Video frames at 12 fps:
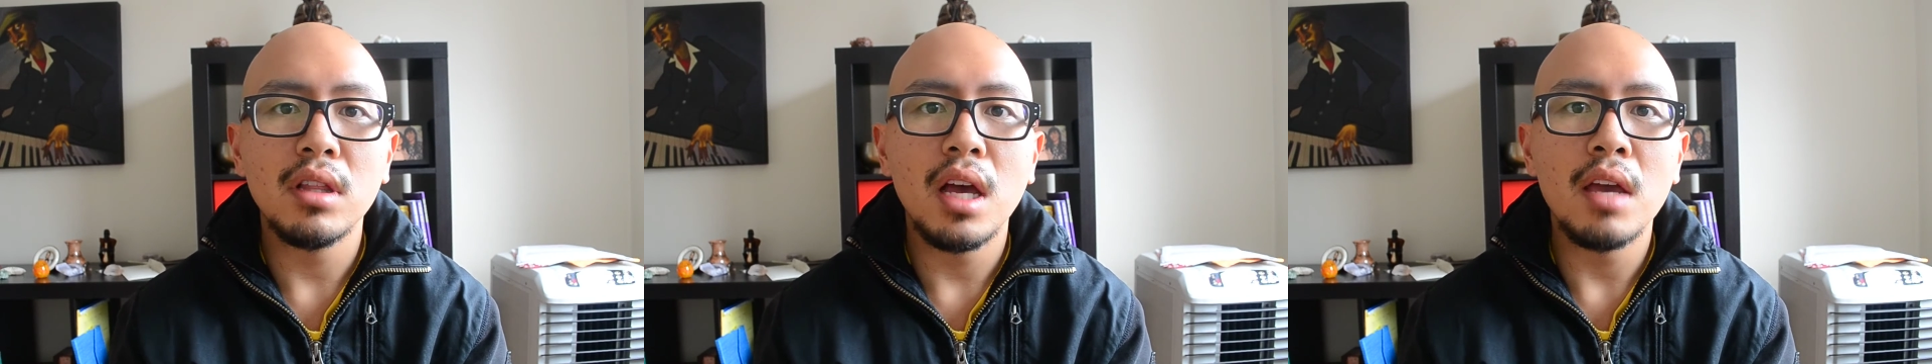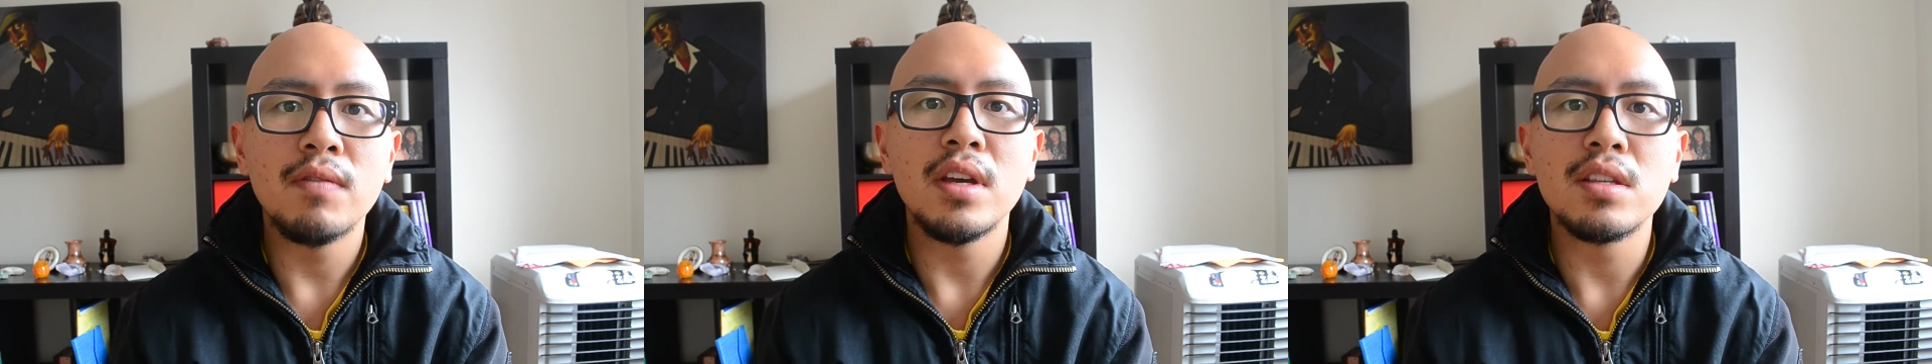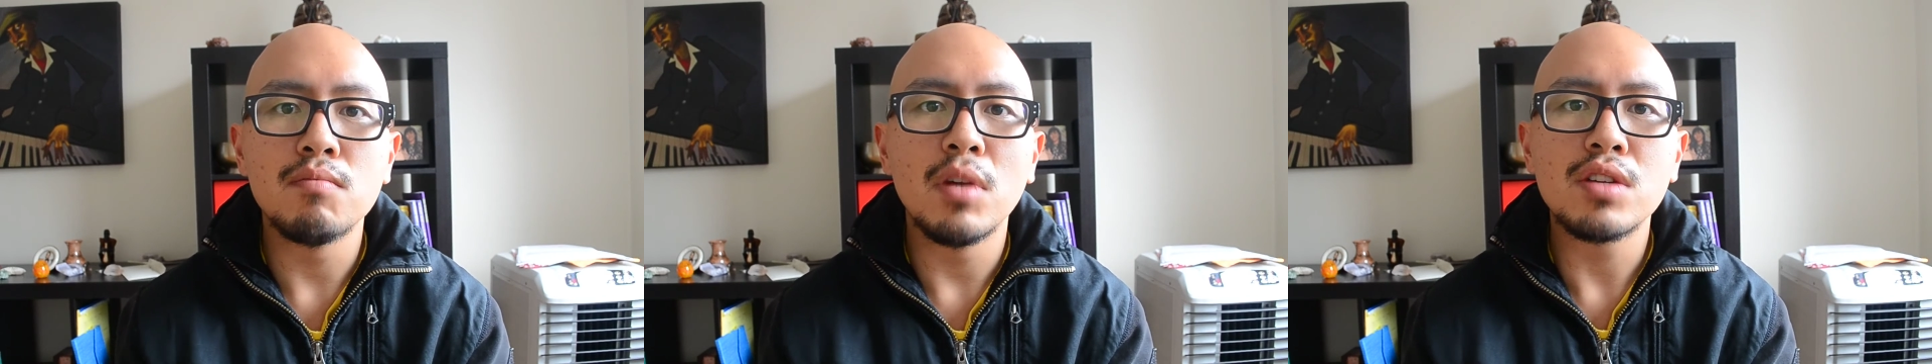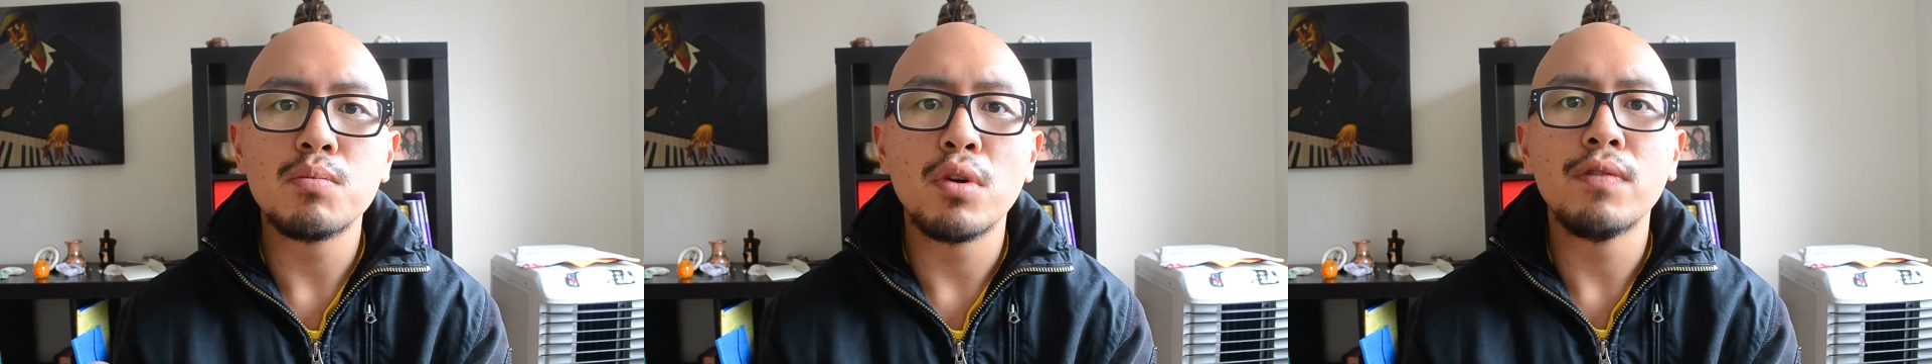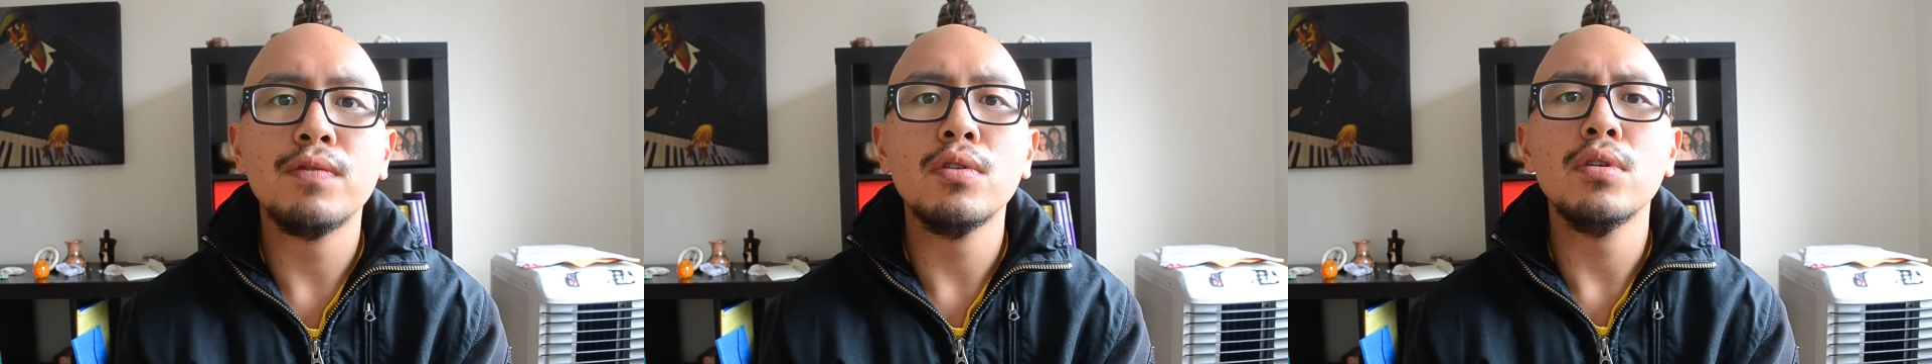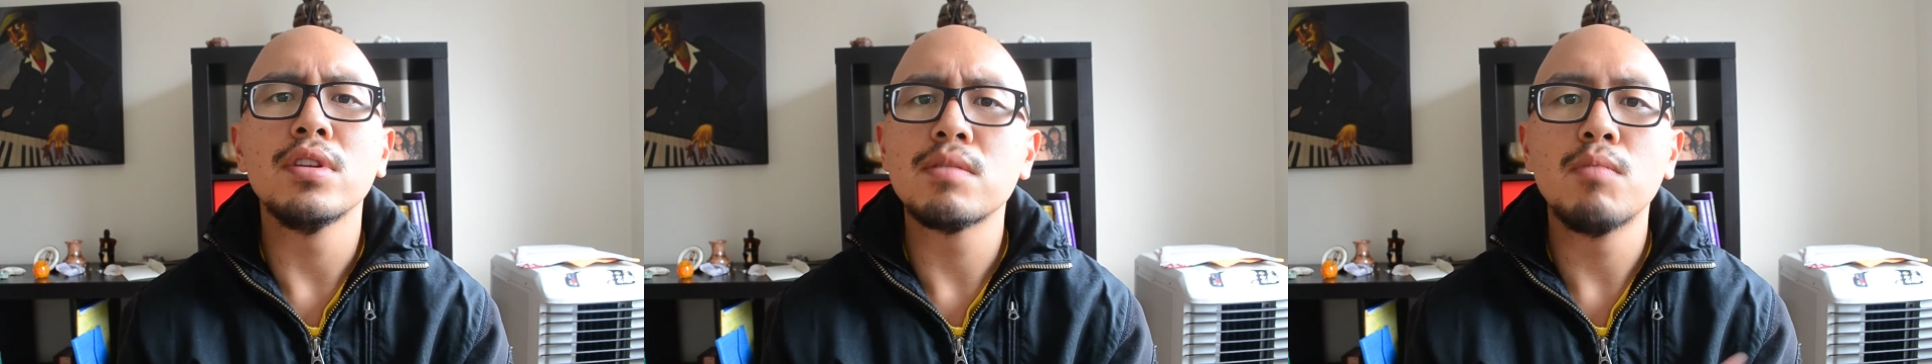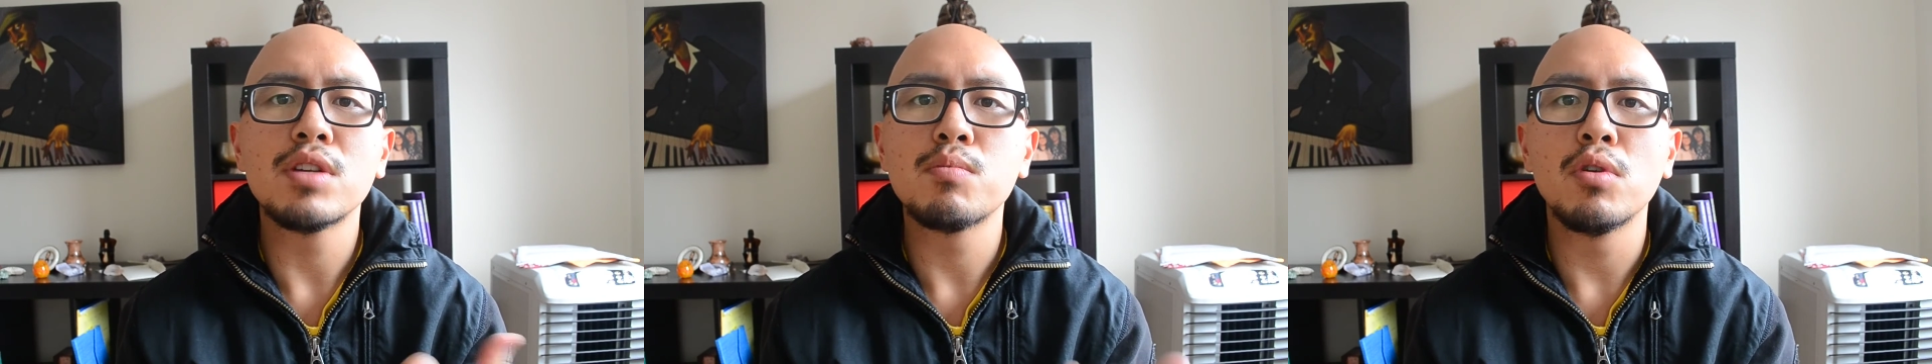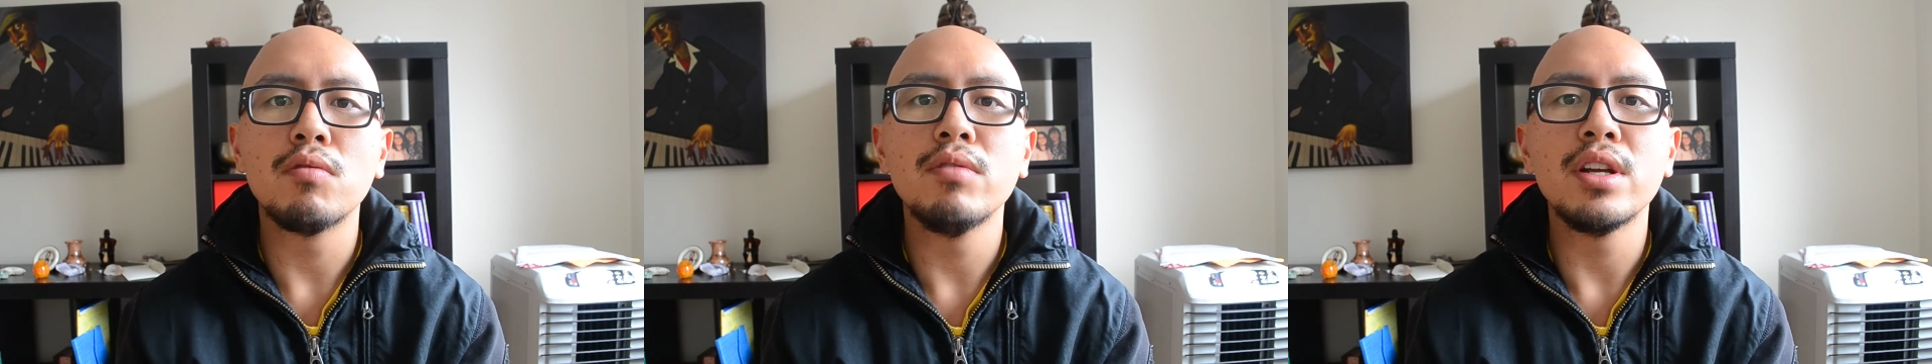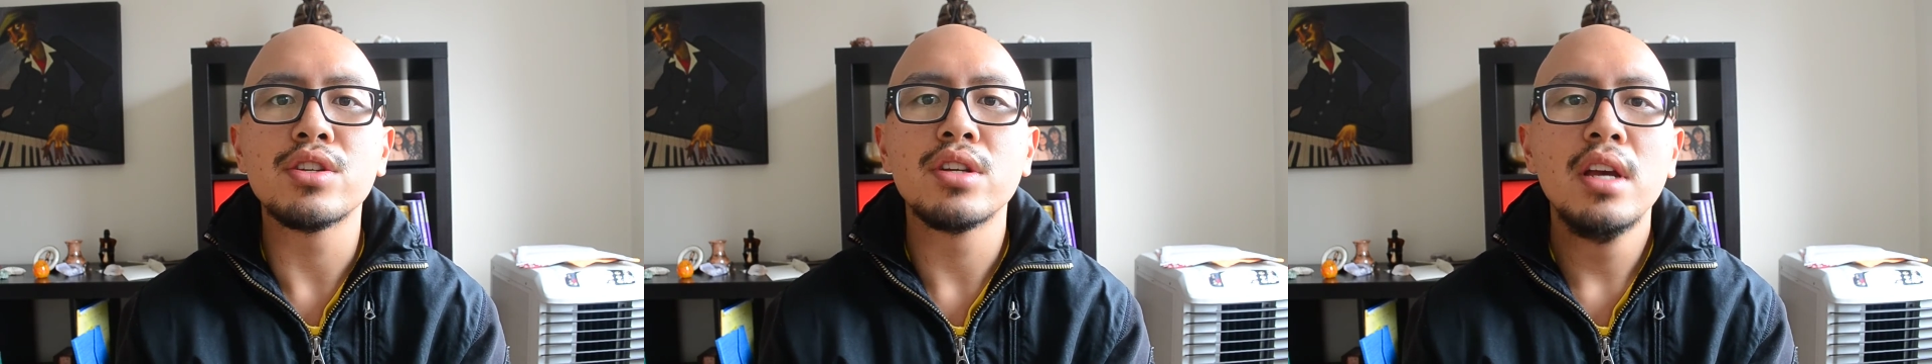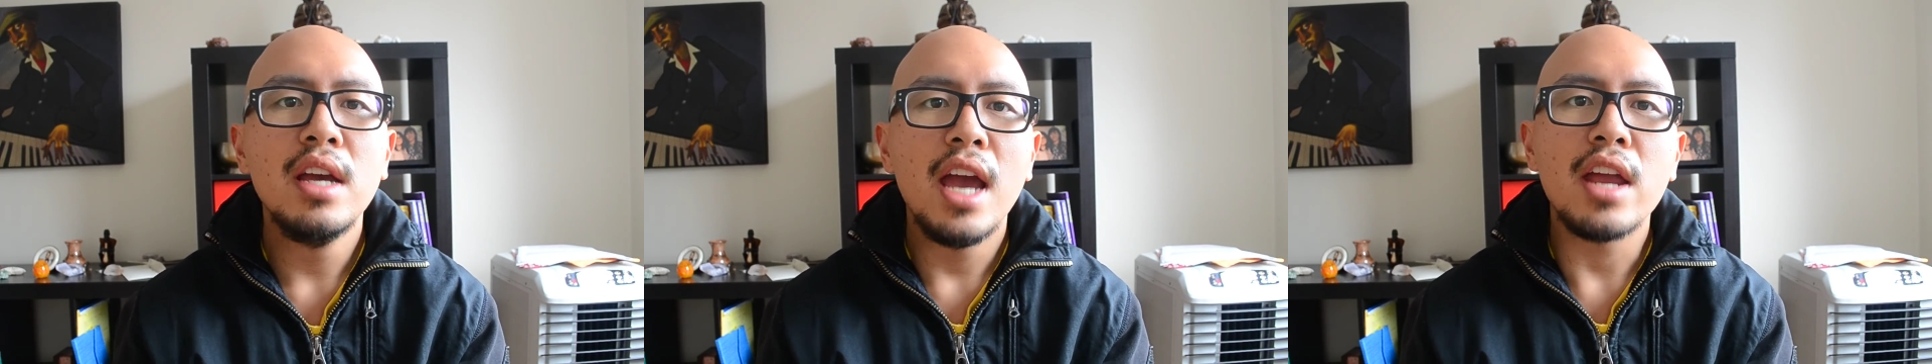life is much more full, it's much more rich,